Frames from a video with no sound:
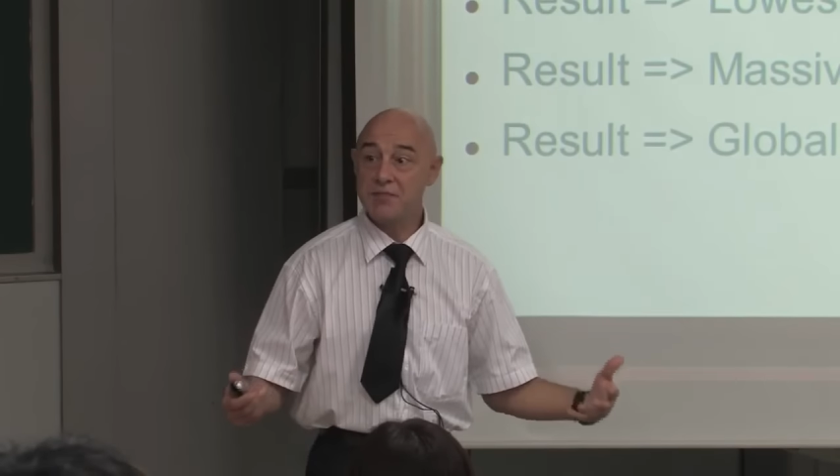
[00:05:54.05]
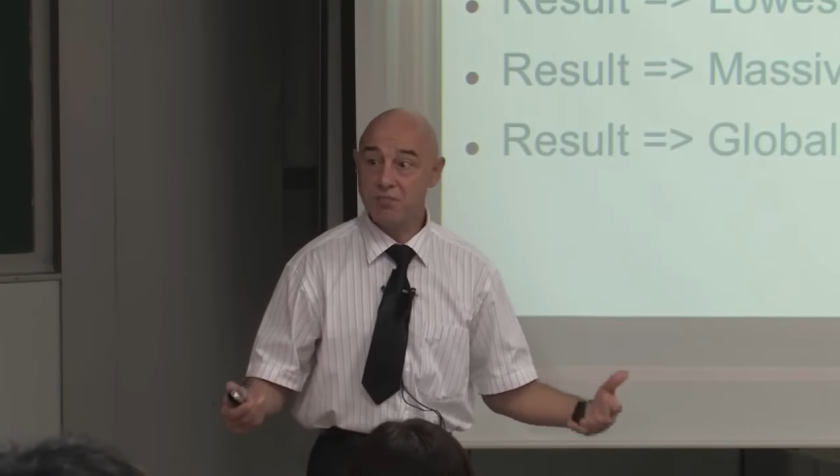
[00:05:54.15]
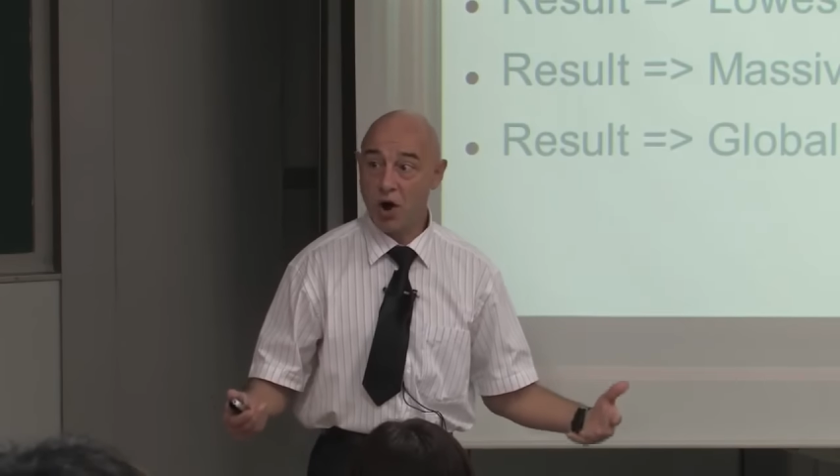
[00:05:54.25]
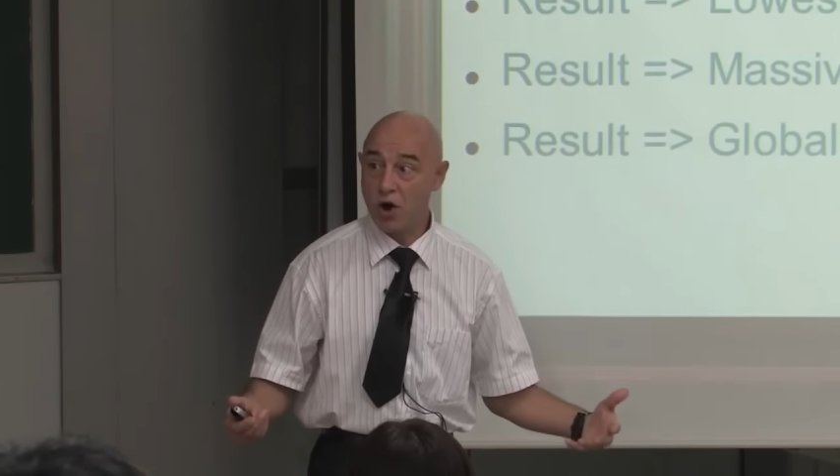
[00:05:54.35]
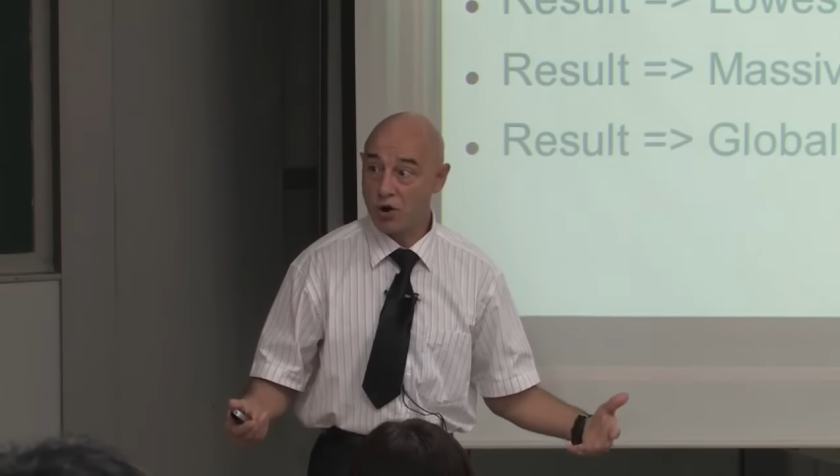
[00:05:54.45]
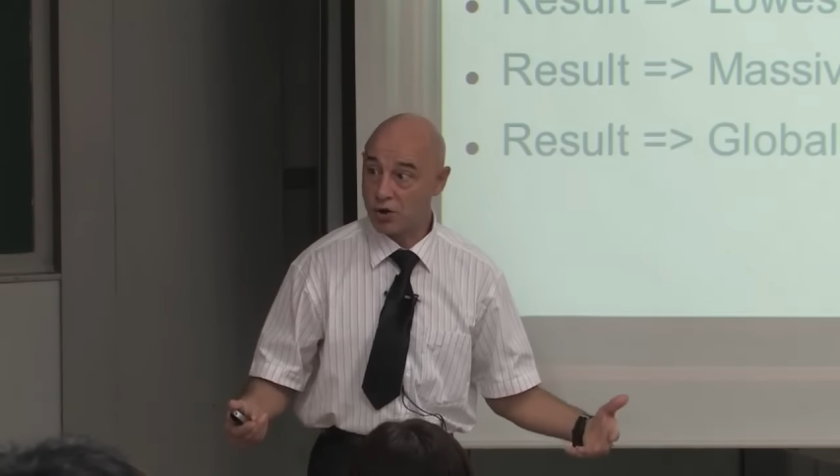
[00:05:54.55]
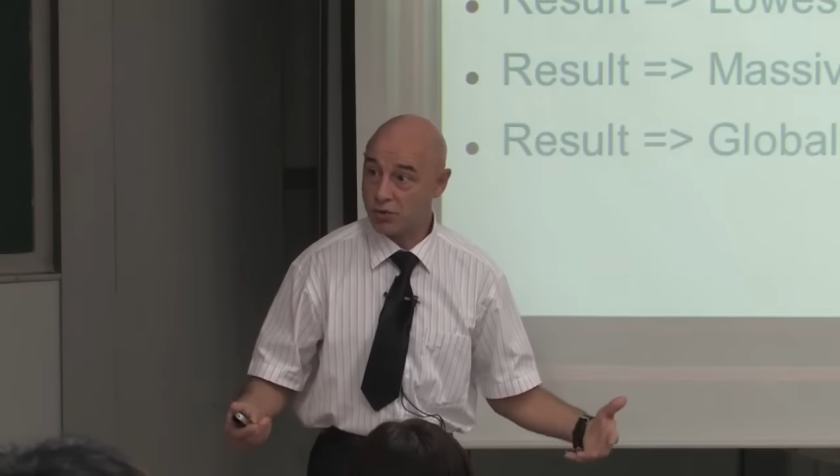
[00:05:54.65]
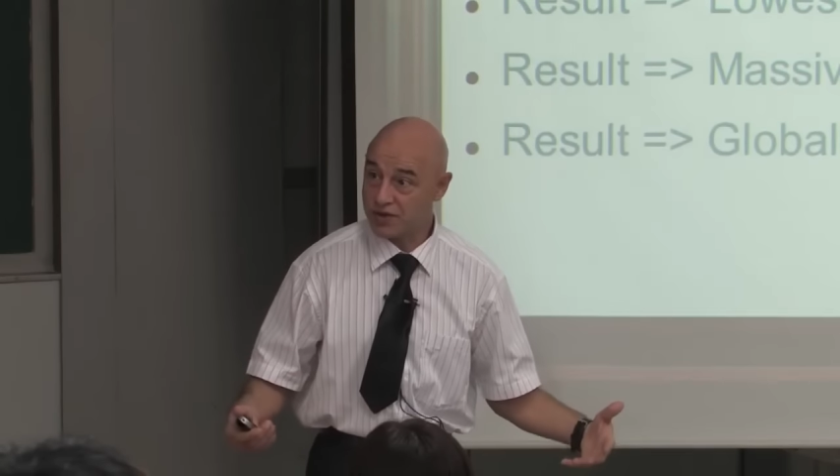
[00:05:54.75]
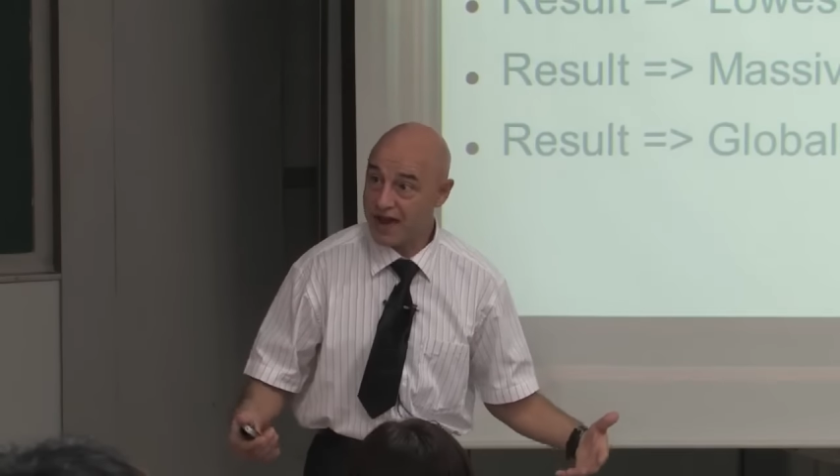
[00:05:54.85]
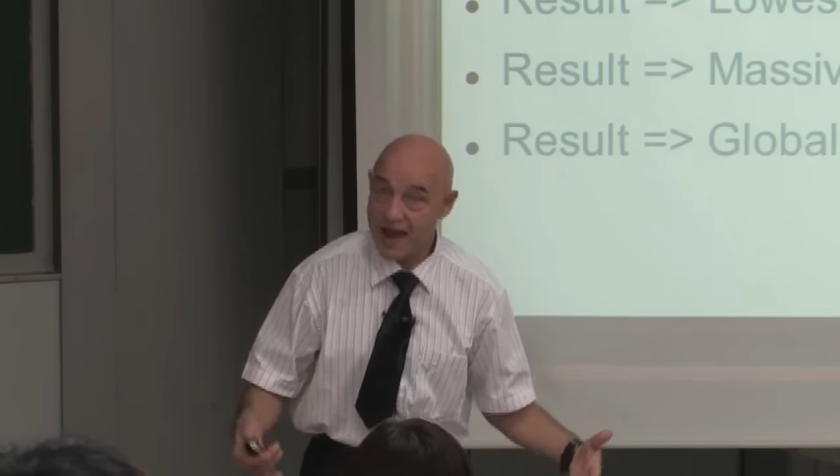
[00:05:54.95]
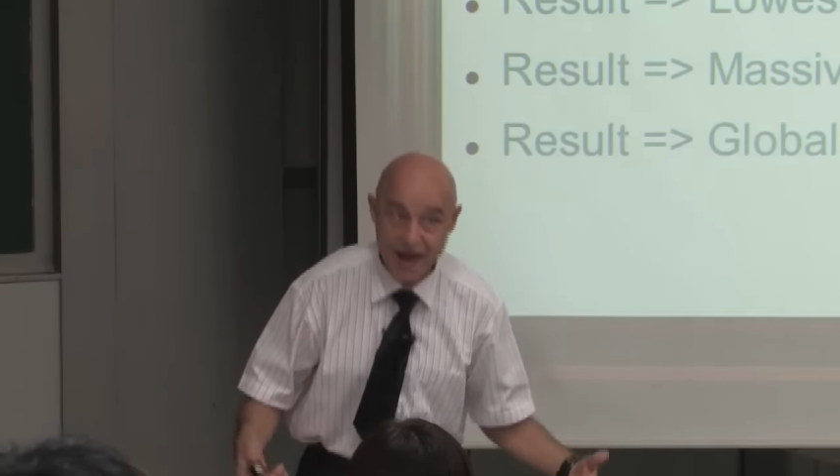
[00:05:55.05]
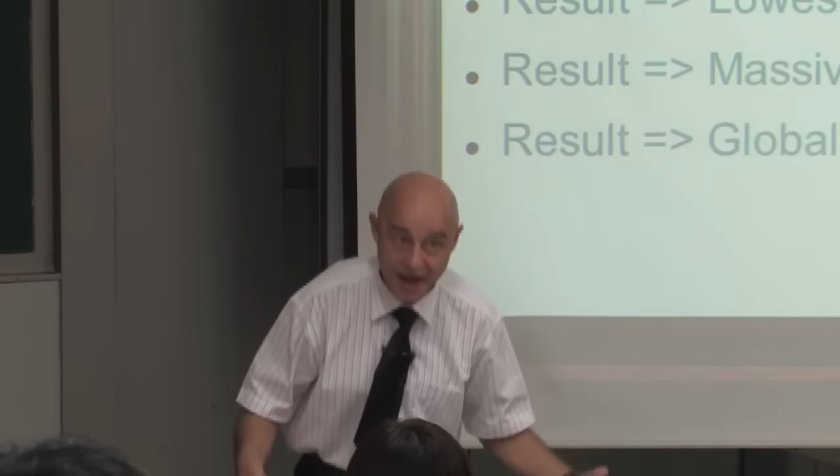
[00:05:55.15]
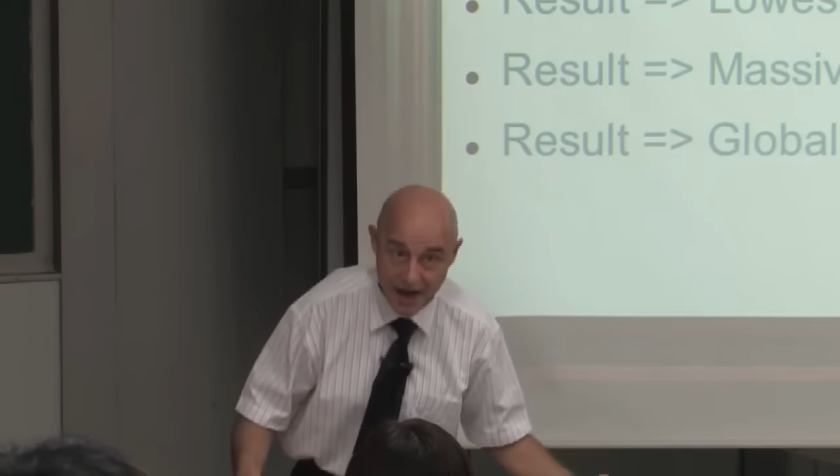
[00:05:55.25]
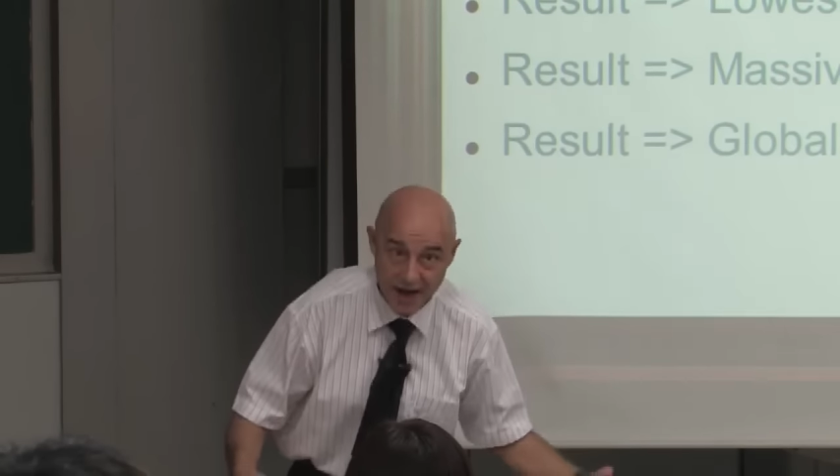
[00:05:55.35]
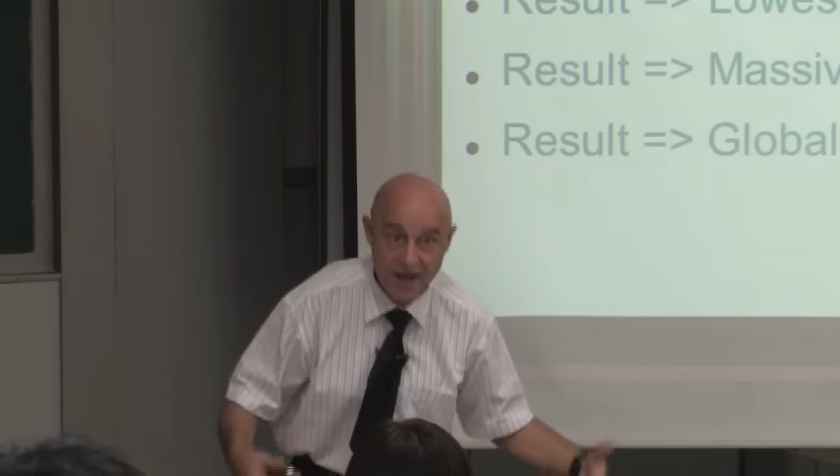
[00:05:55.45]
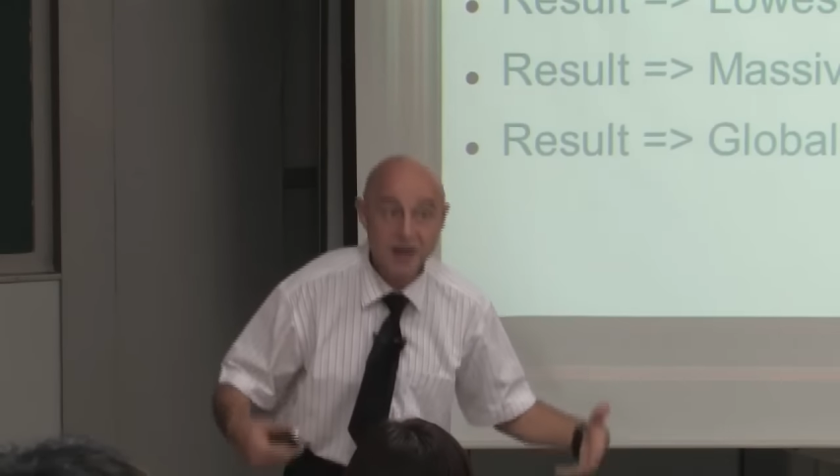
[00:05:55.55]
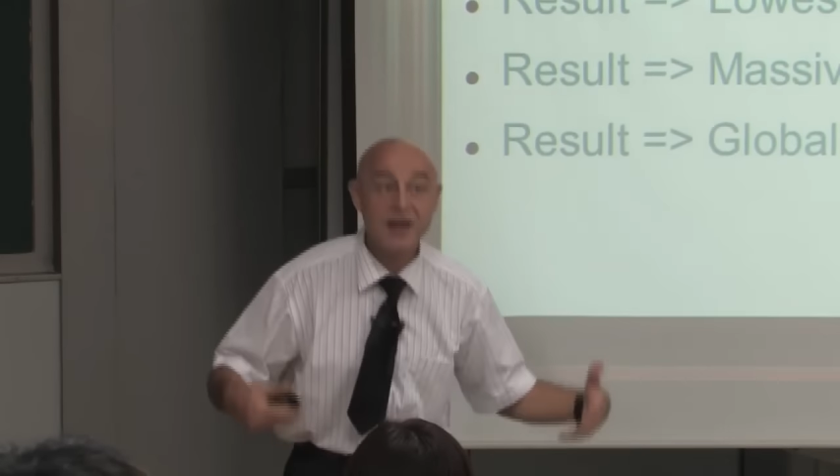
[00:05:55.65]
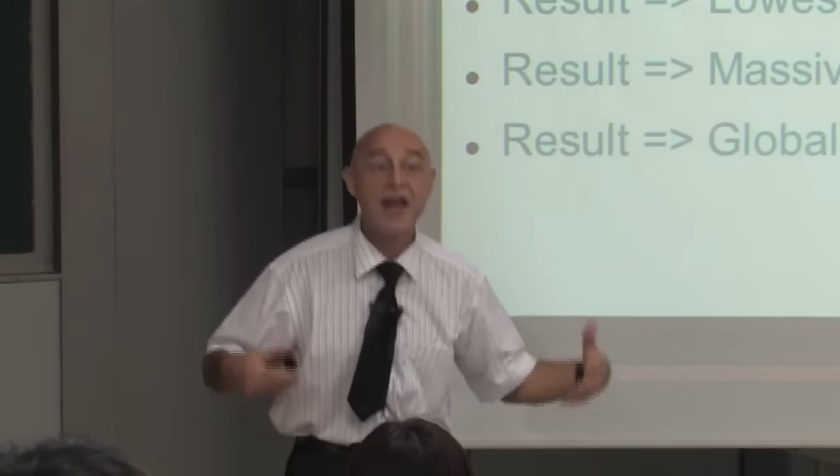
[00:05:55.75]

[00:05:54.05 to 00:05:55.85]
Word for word: borrowed, and